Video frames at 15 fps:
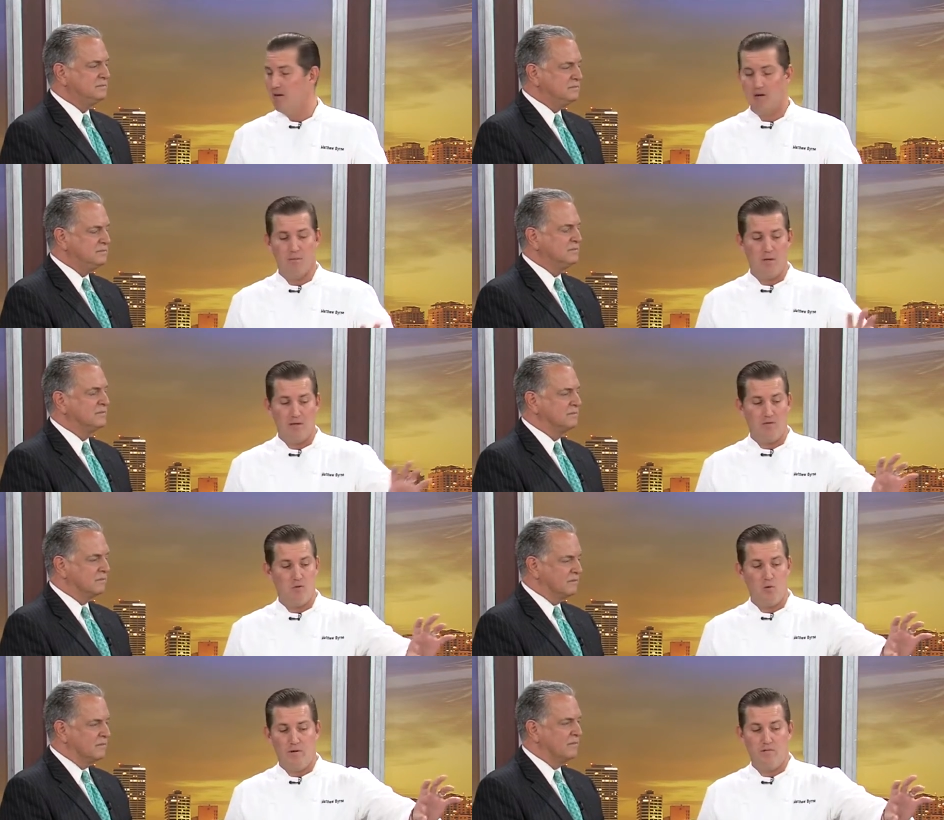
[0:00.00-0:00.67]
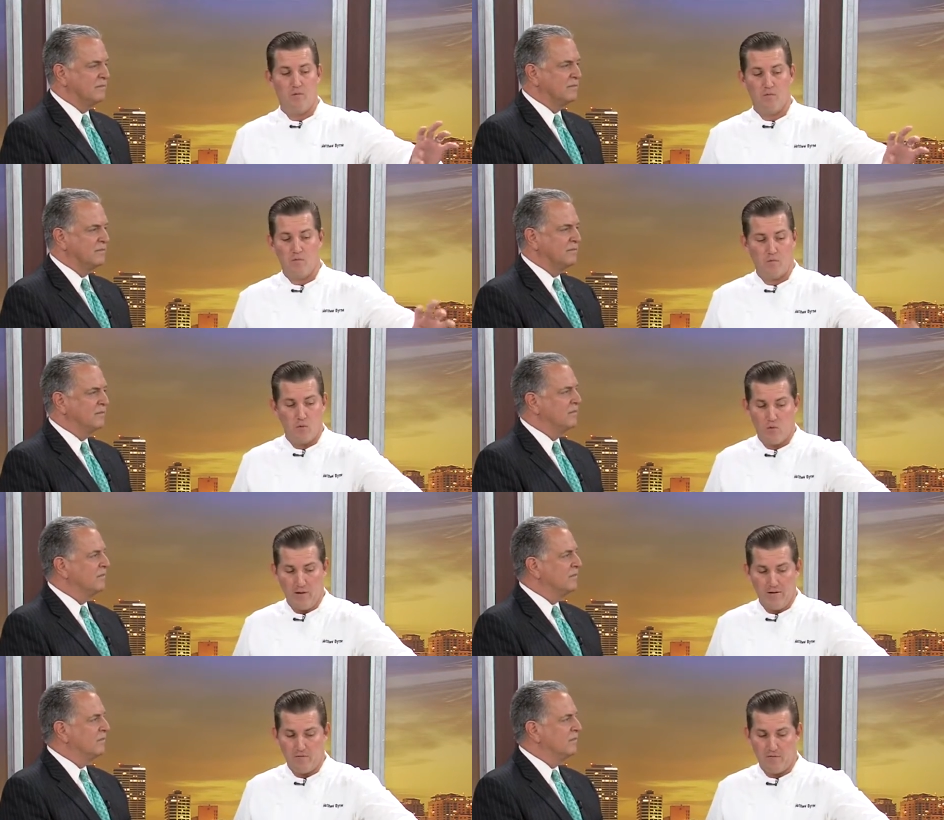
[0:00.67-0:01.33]
Speaker 1: I mean, if you have
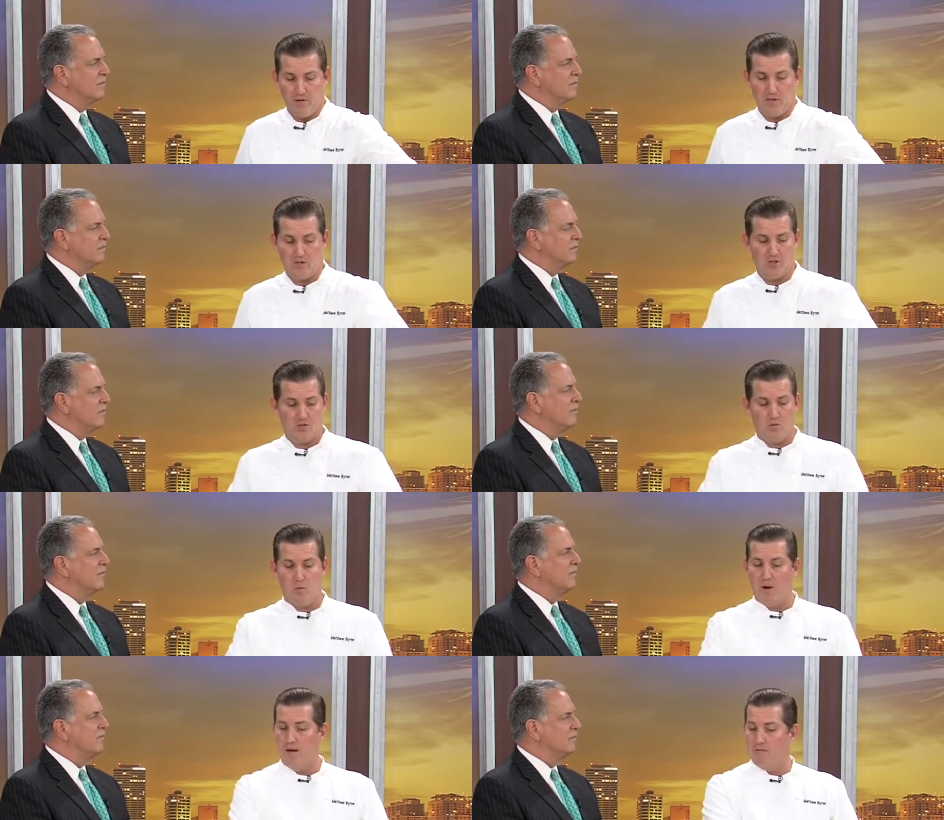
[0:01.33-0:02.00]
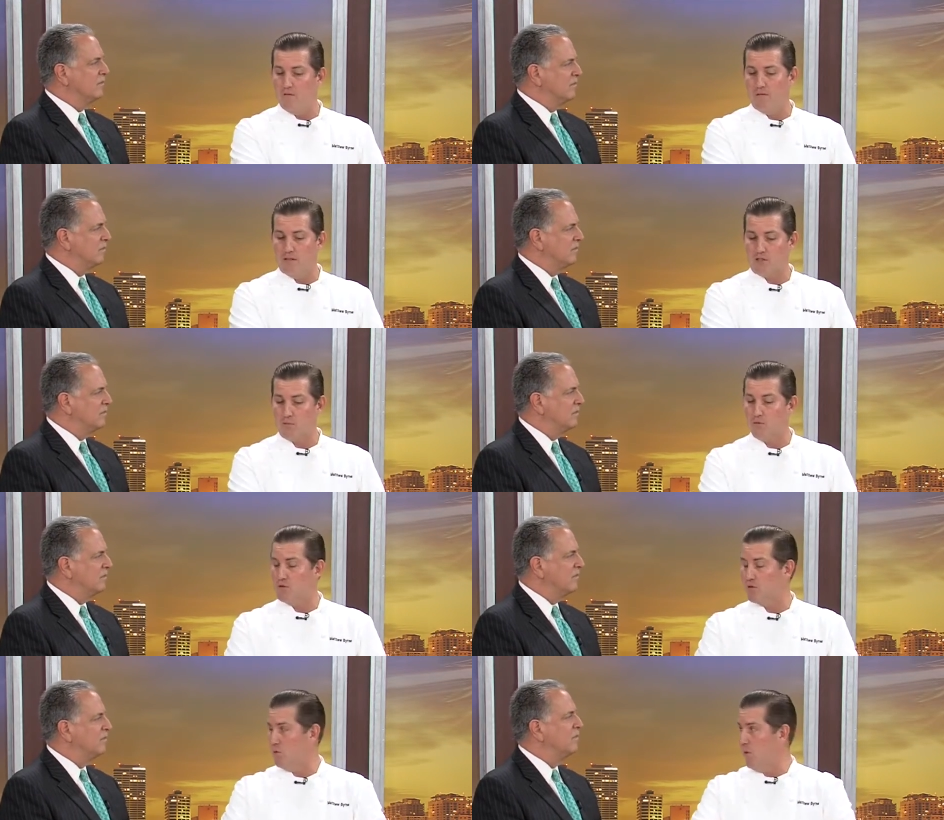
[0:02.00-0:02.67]
great fish, whatever
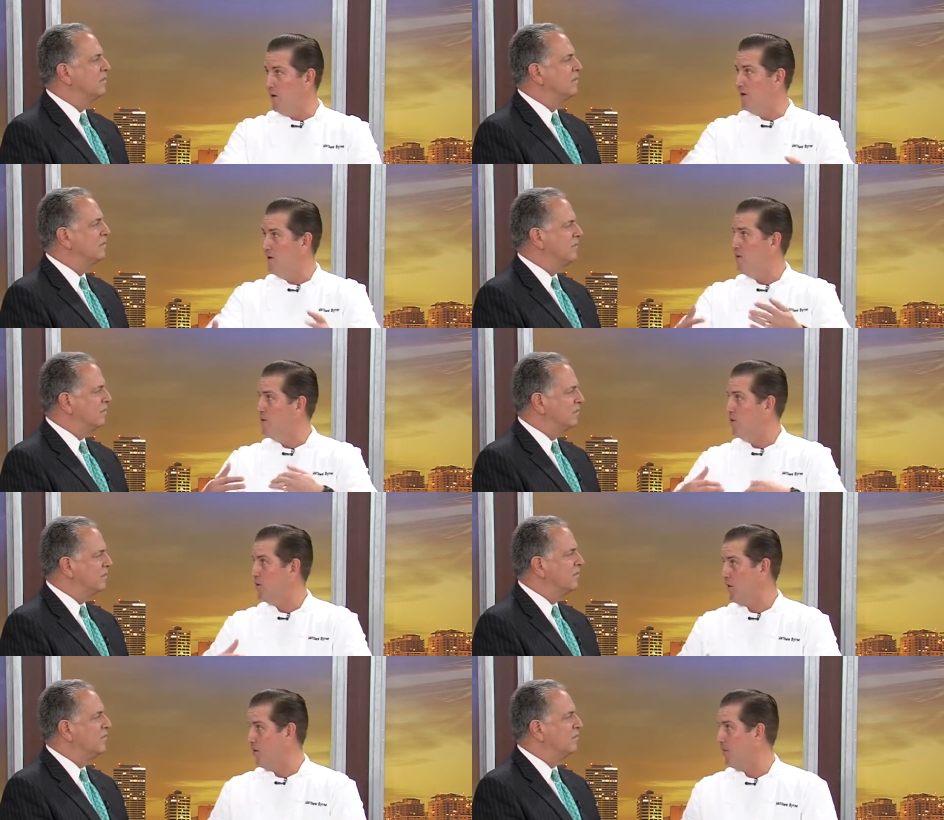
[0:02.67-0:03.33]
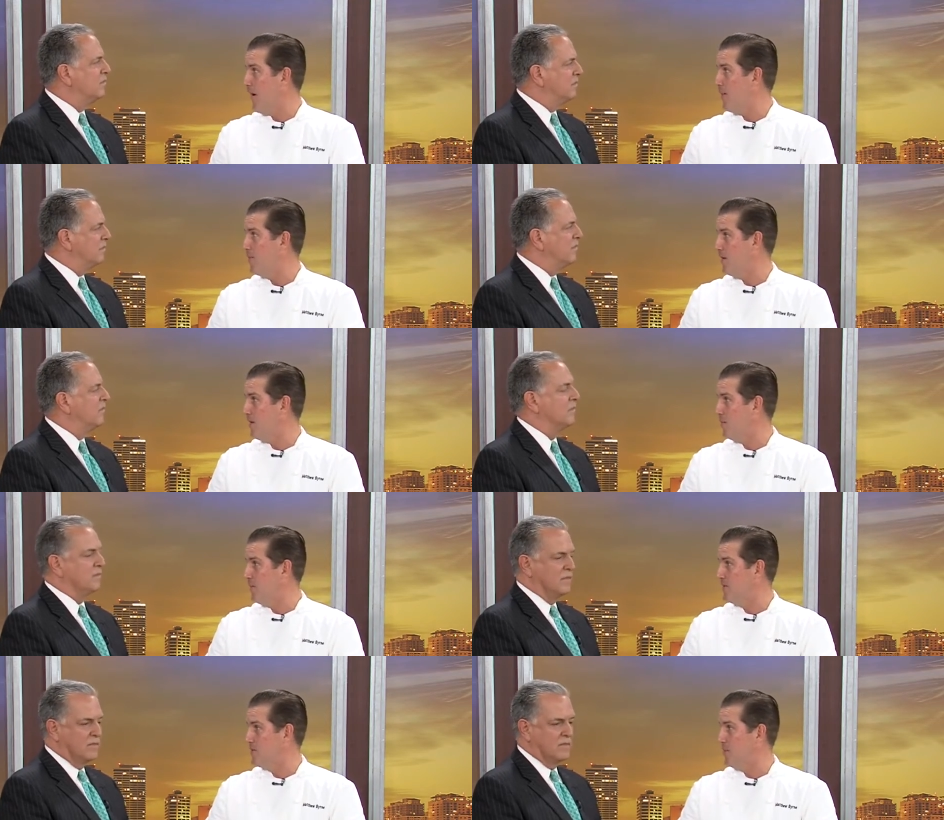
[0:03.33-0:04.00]
vegetables you want, you're going to wrap it in
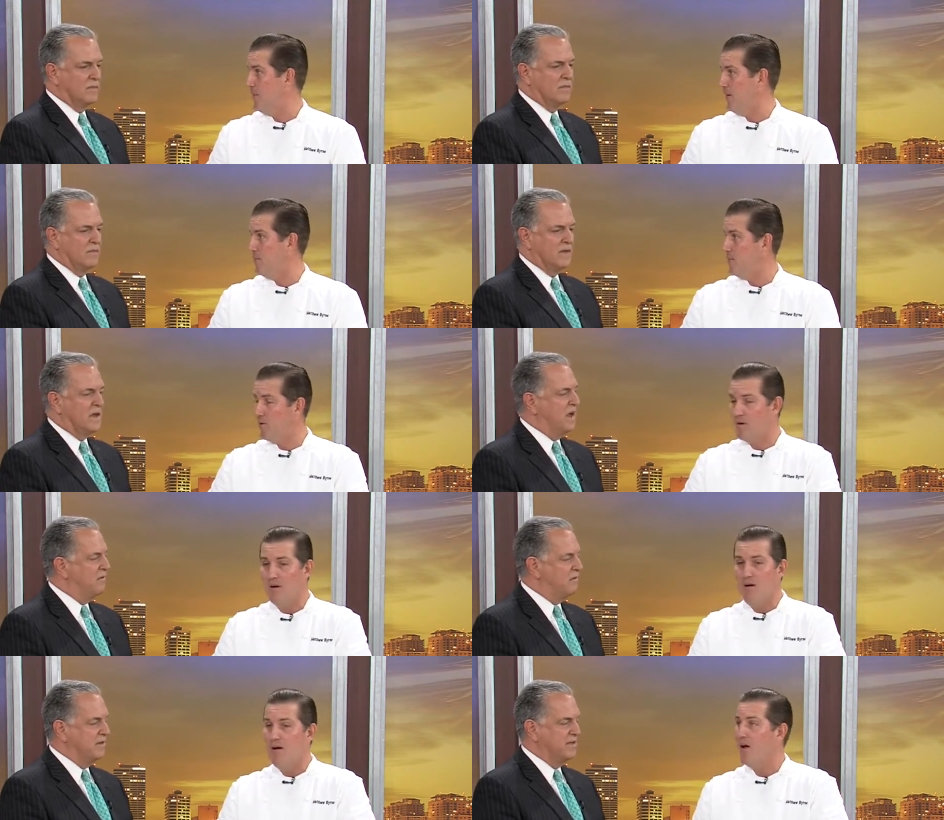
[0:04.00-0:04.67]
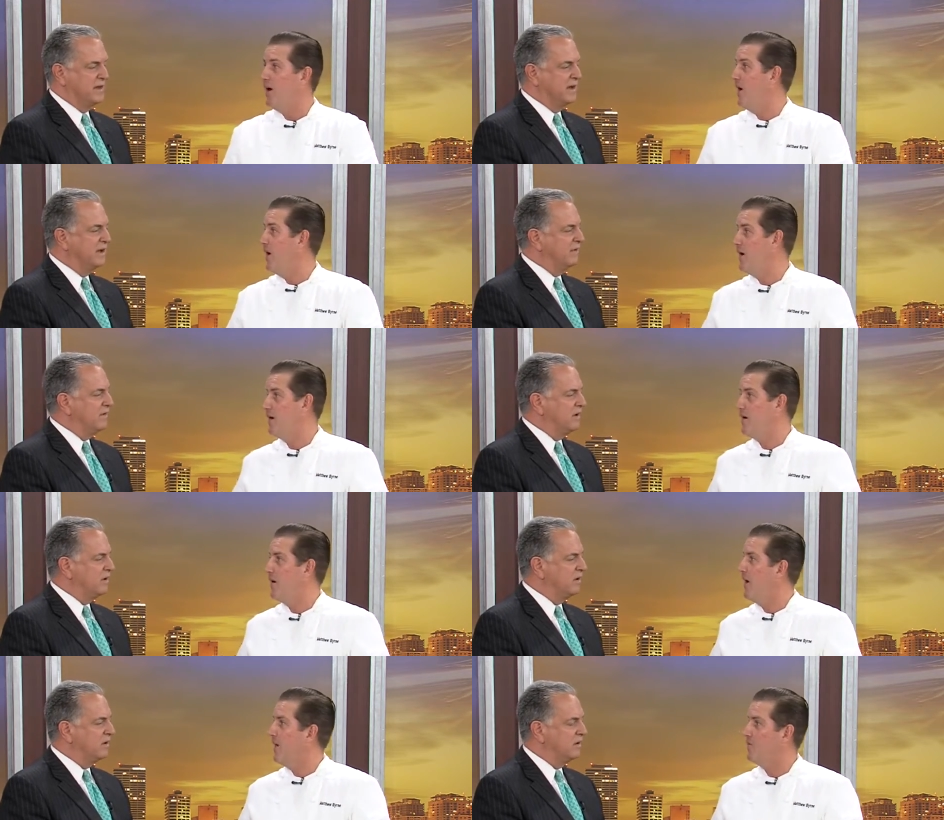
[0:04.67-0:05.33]
a piece of paper. Everything in
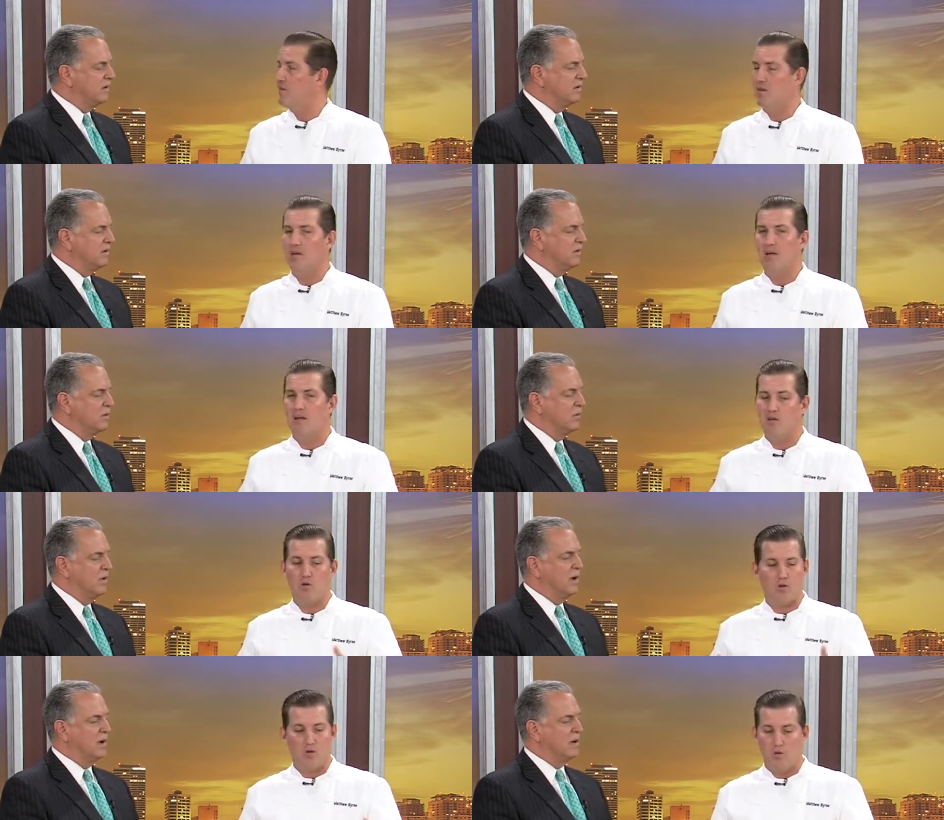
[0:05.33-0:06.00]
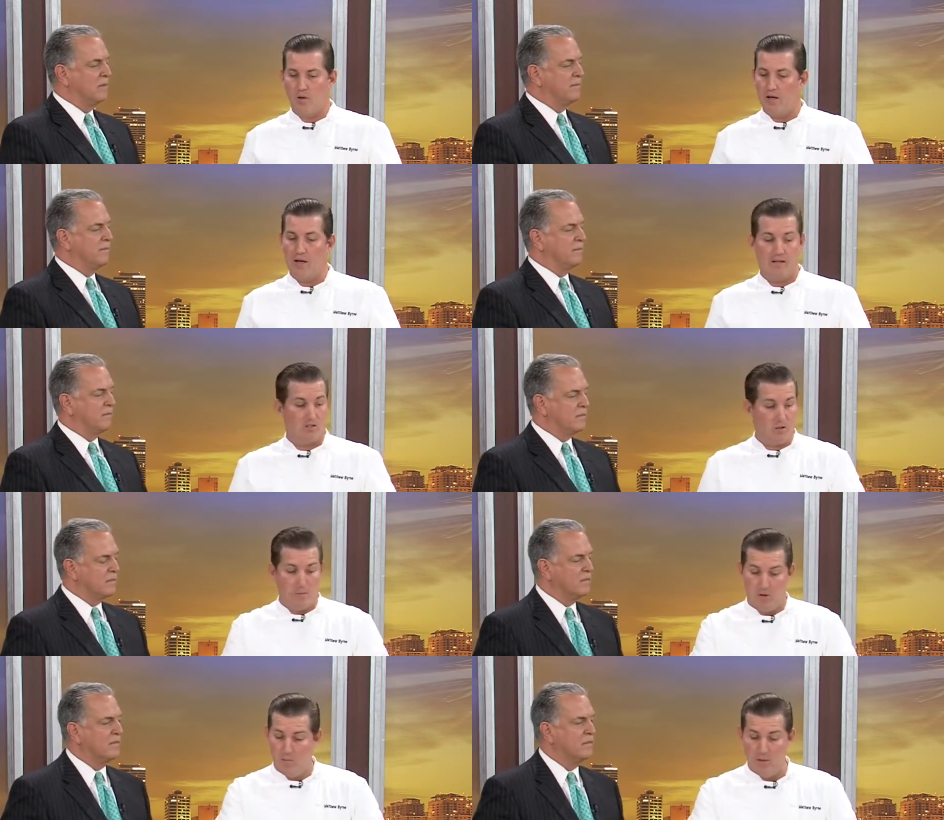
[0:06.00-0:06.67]
there? Everything in, and wow. you can do it ahead.
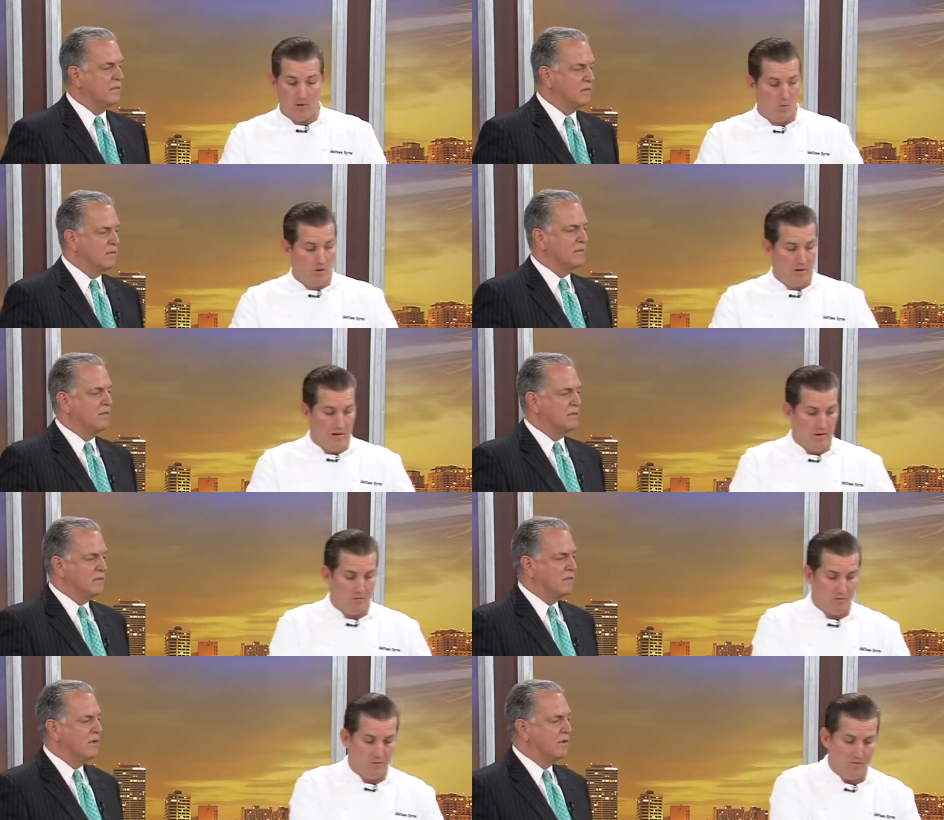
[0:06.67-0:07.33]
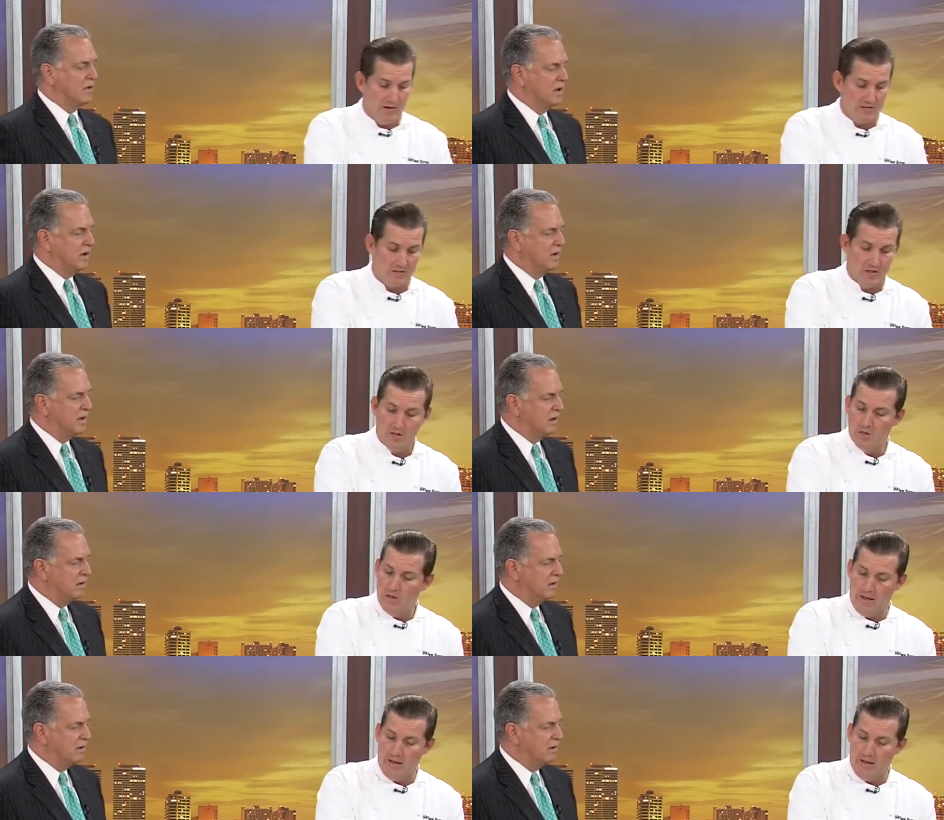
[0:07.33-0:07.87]
So I'm going to make one now real fast. Okay.